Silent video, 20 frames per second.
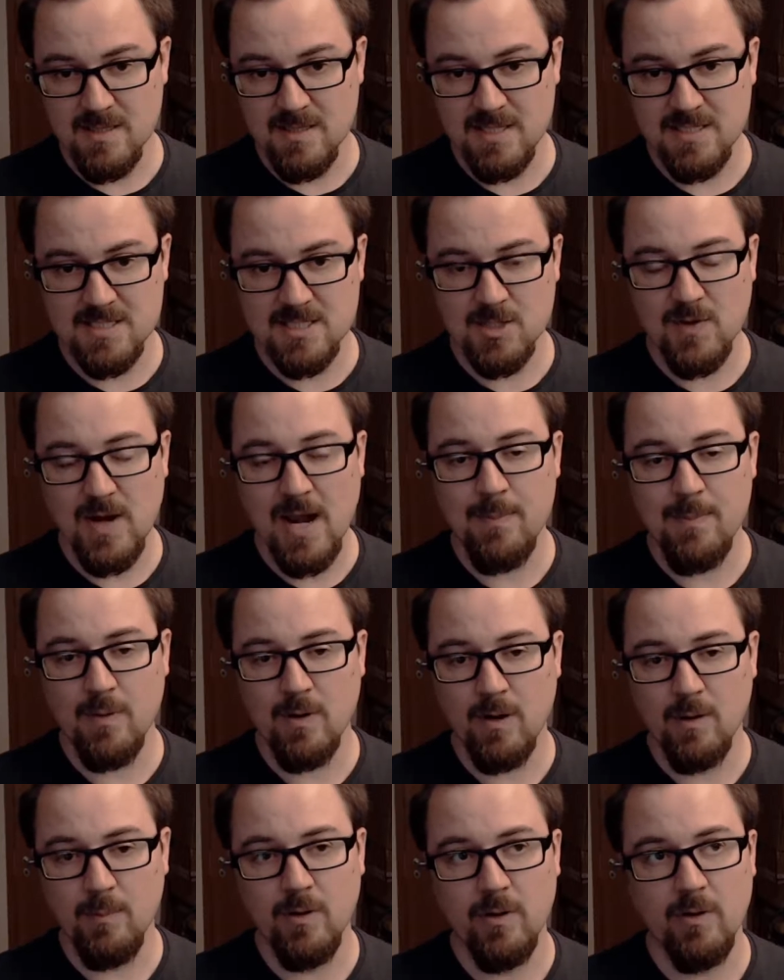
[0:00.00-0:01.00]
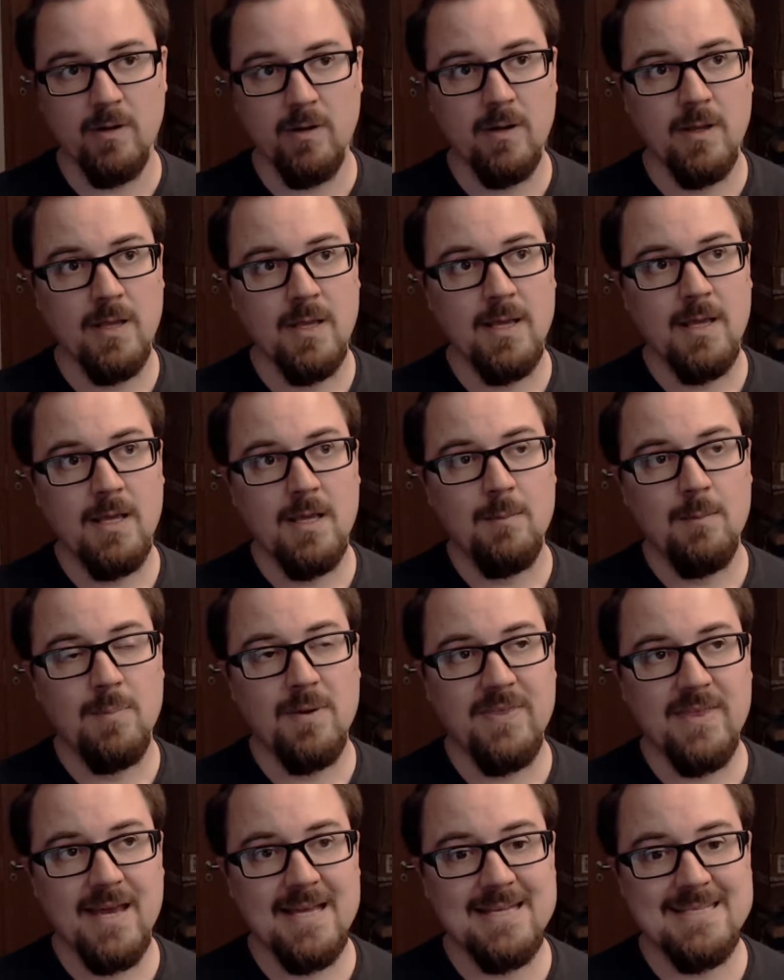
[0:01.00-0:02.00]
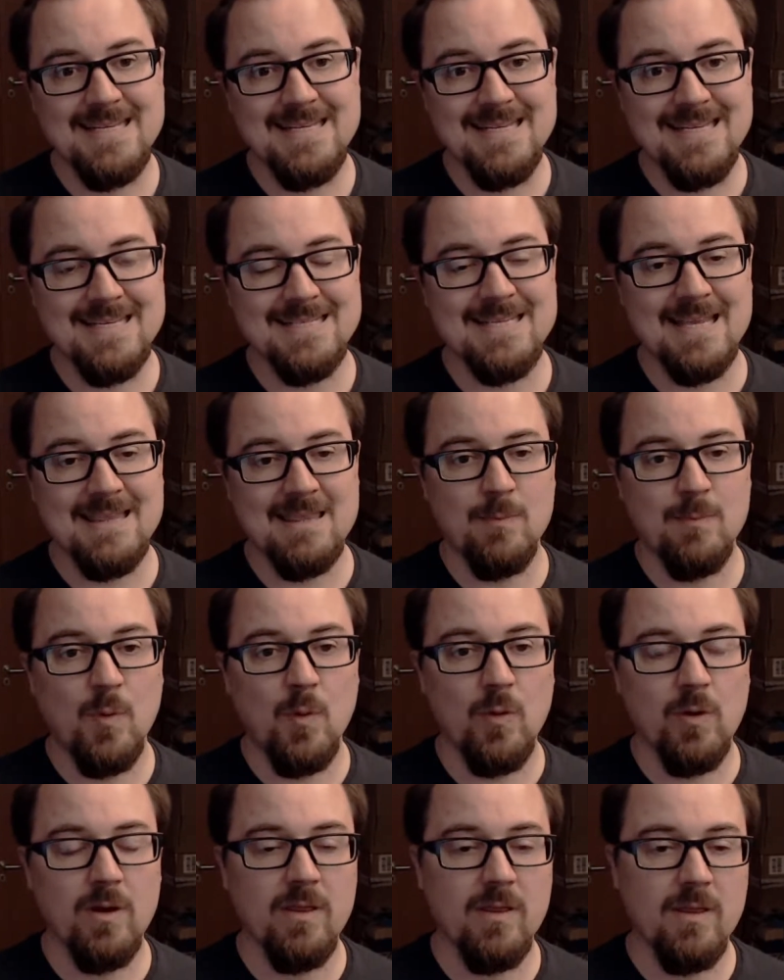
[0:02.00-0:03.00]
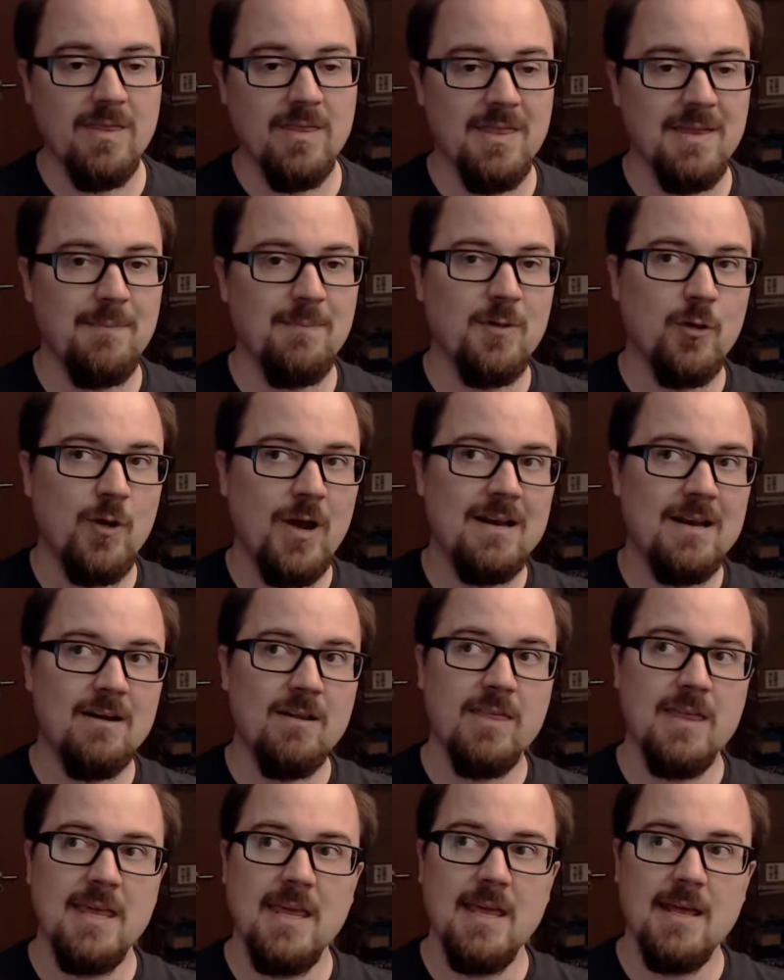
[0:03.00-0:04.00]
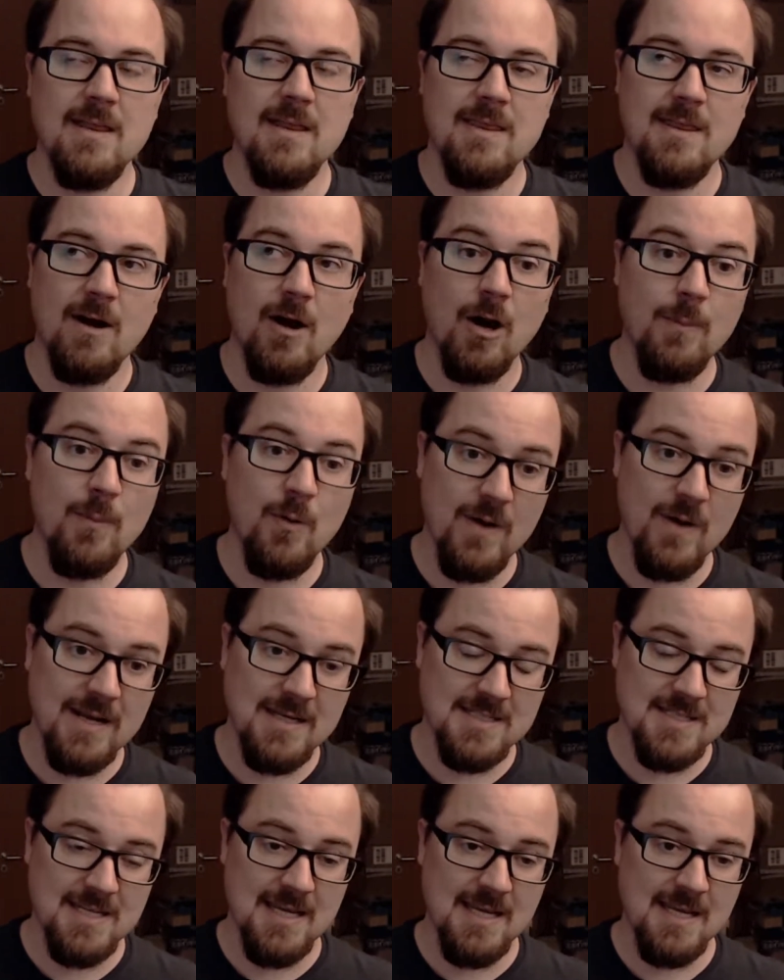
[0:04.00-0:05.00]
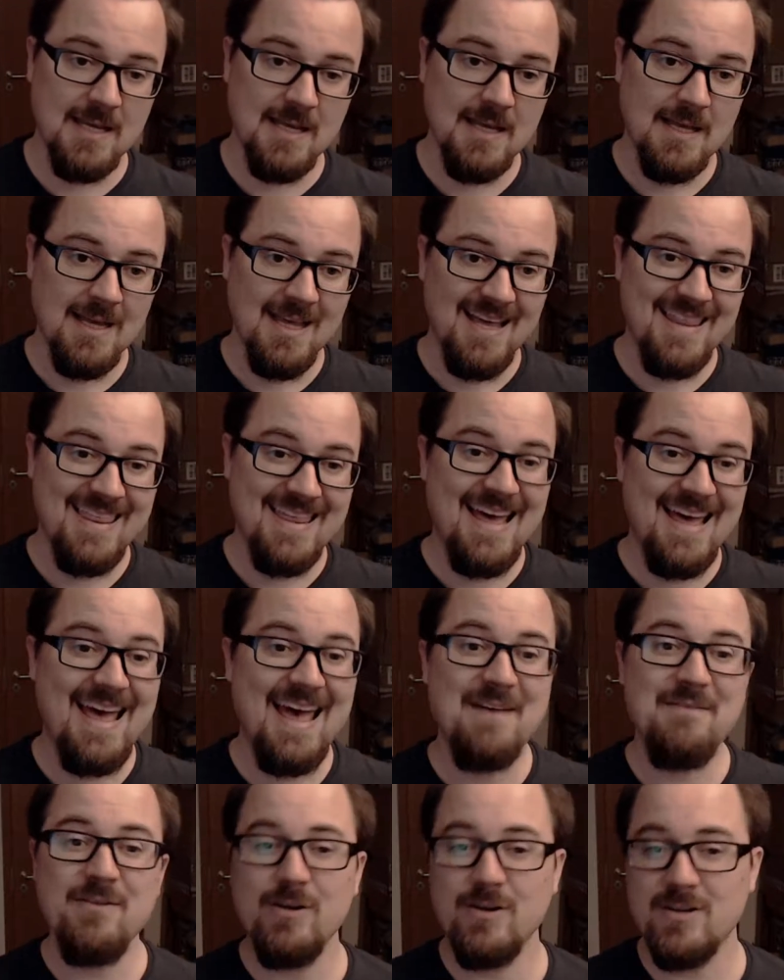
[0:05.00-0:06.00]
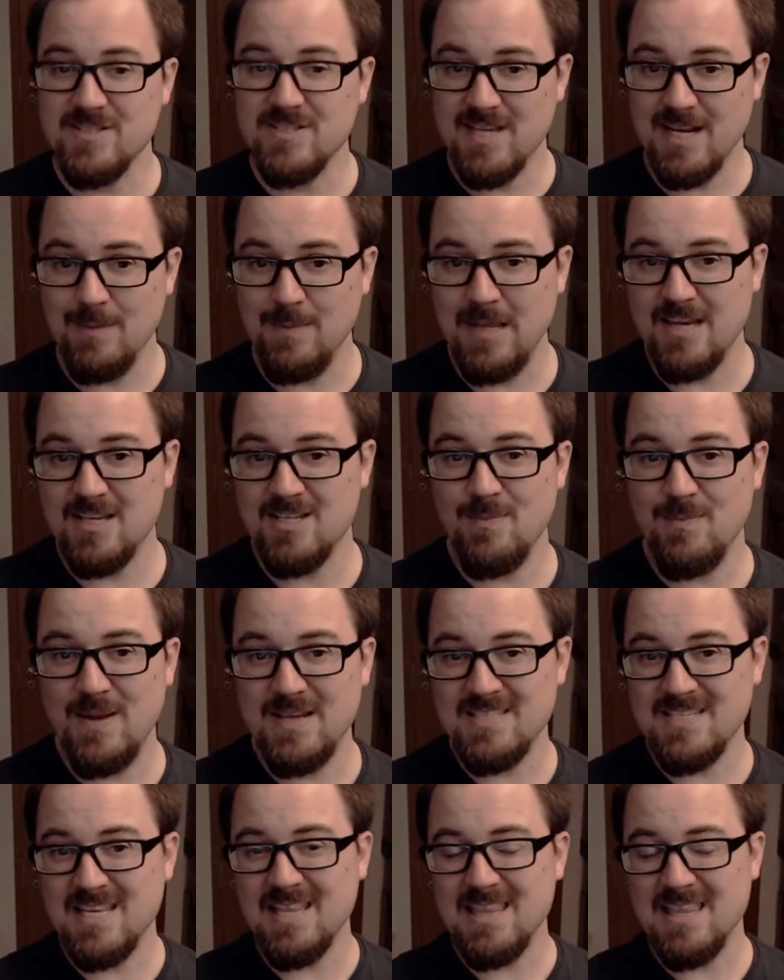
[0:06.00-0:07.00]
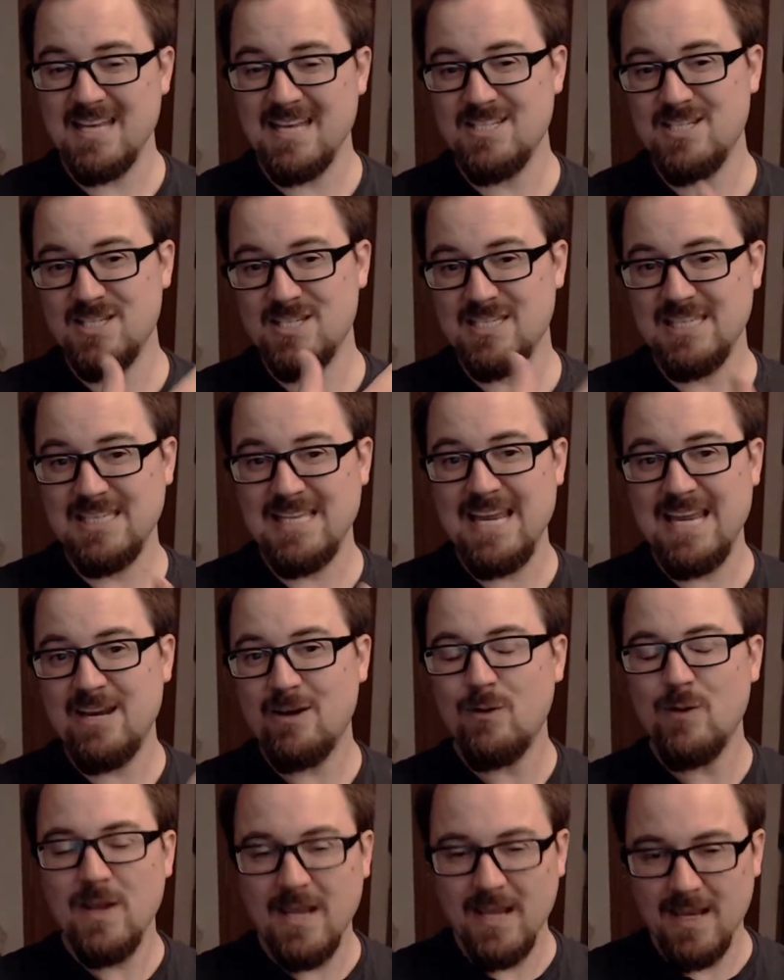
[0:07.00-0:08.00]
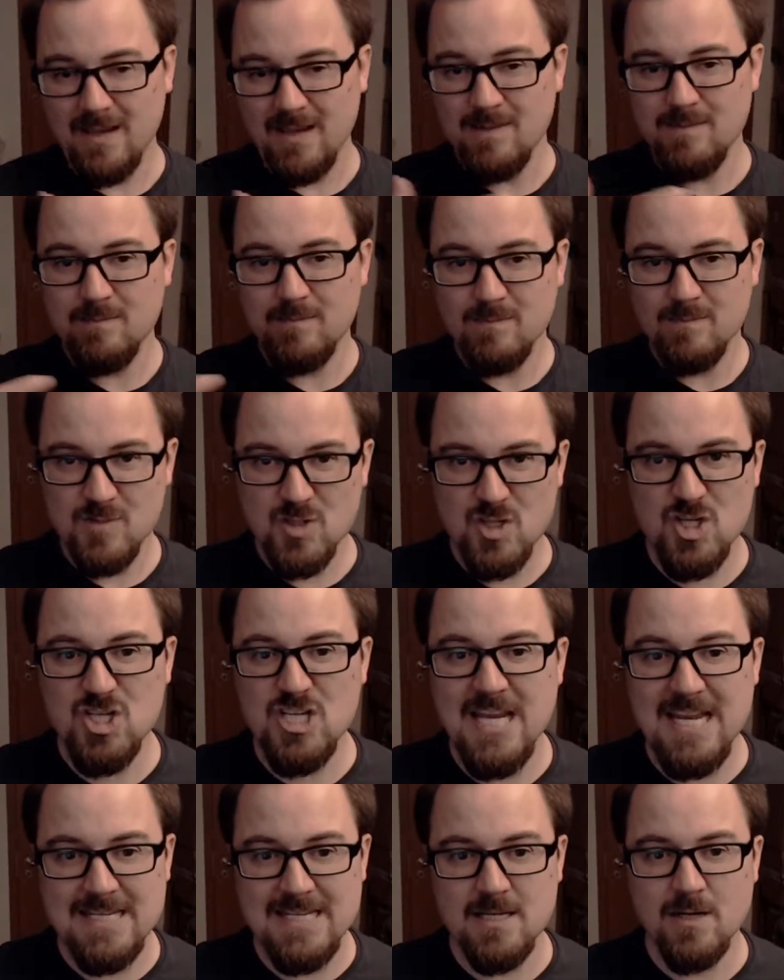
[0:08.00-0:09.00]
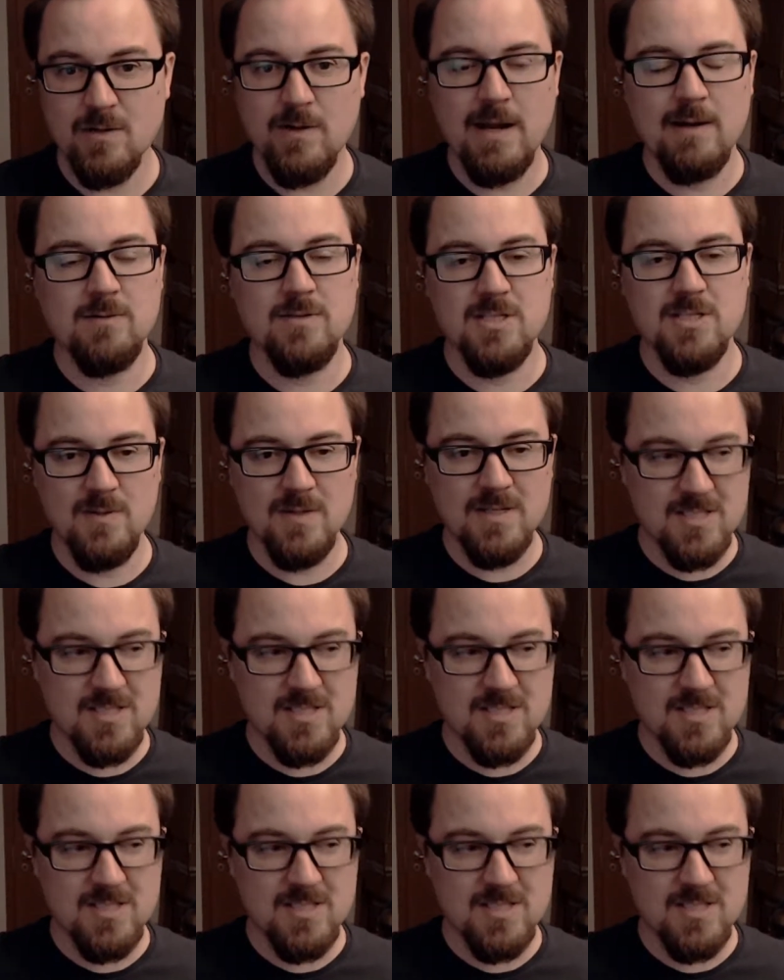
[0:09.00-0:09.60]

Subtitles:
scrap armor. But the idea is that the greater the armor rating, the heavier it's going to be, because you're basically like just layering shit around you.